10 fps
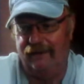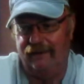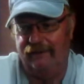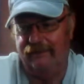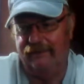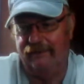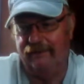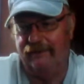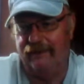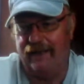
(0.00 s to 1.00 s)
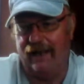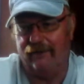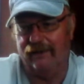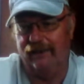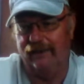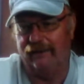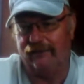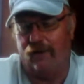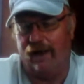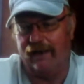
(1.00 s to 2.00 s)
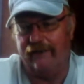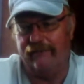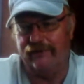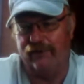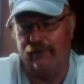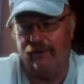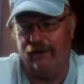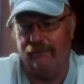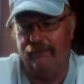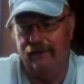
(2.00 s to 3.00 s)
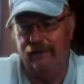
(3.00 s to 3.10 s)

and the cowardly little twat never showed up.